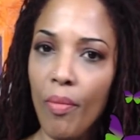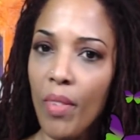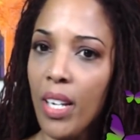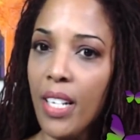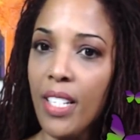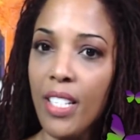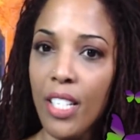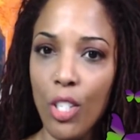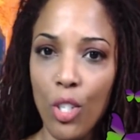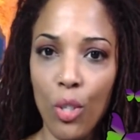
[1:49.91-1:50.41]

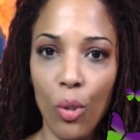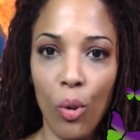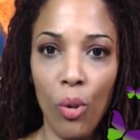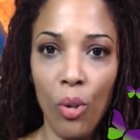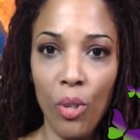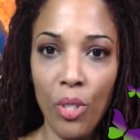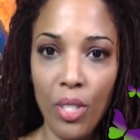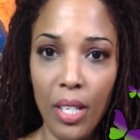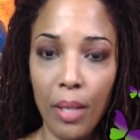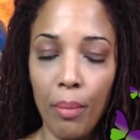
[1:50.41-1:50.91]
Essential
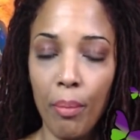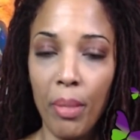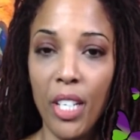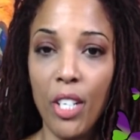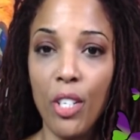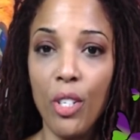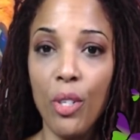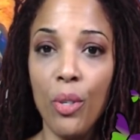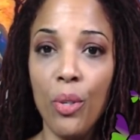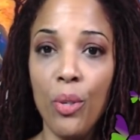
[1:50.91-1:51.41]
oils can be
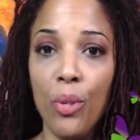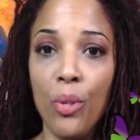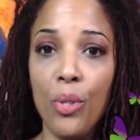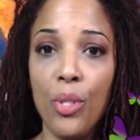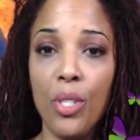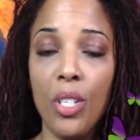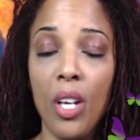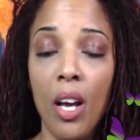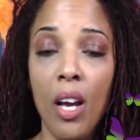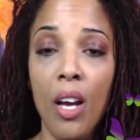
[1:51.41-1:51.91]

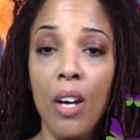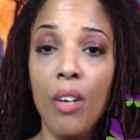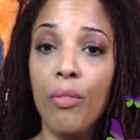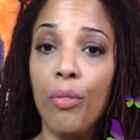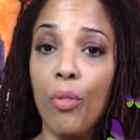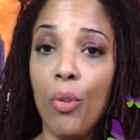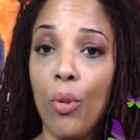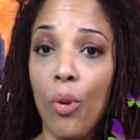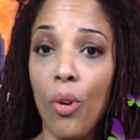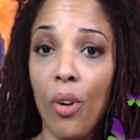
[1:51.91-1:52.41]
used
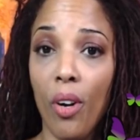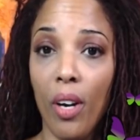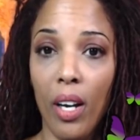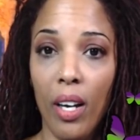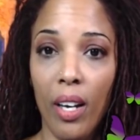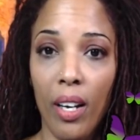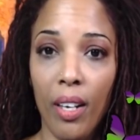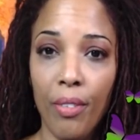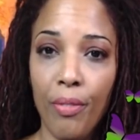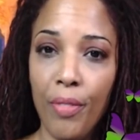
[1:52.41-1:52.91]
for
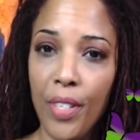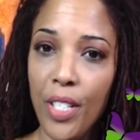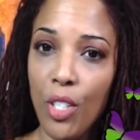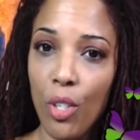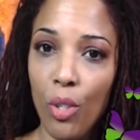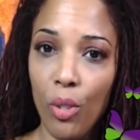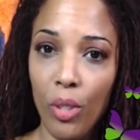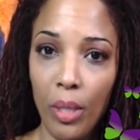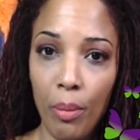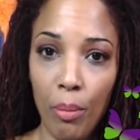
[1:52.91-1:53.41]

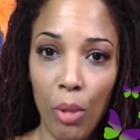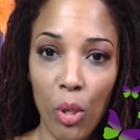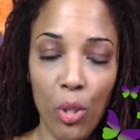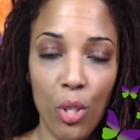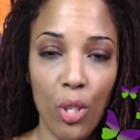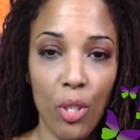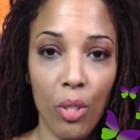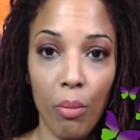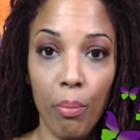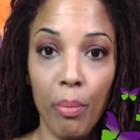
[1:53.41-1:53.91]
physical,
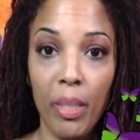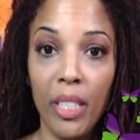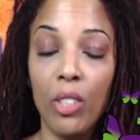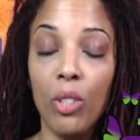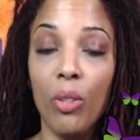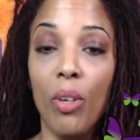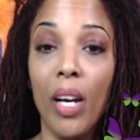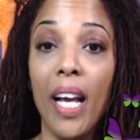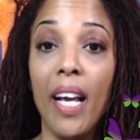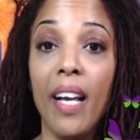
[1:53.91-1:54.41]
emotional,
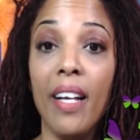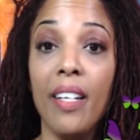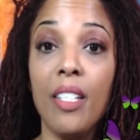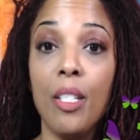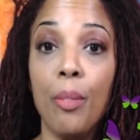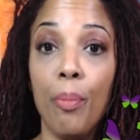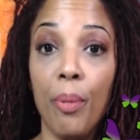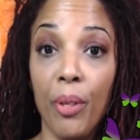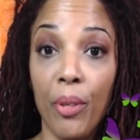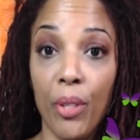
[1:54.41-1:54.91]
mental, and
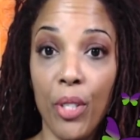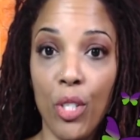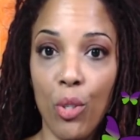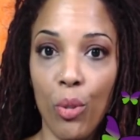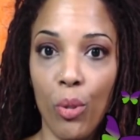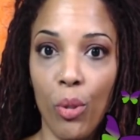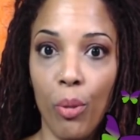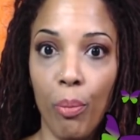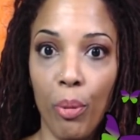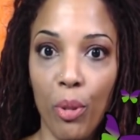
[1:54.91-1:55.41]

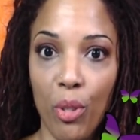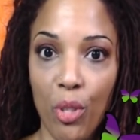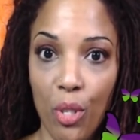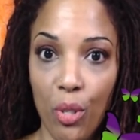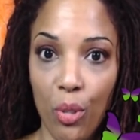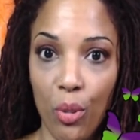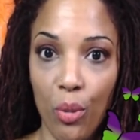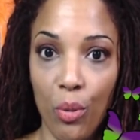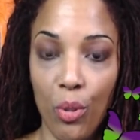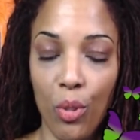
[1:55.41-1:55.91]
spiritual
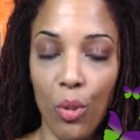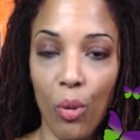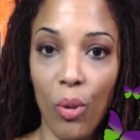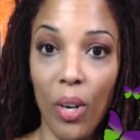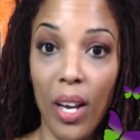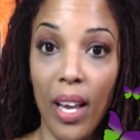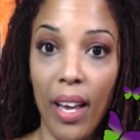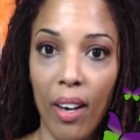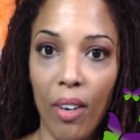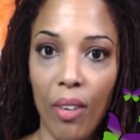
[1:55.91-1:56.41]
pursuits or
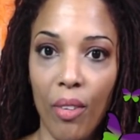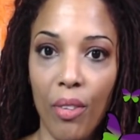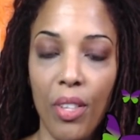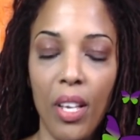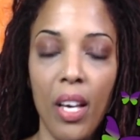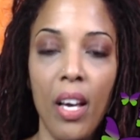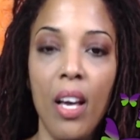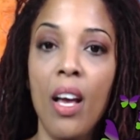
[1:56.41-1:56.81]
health.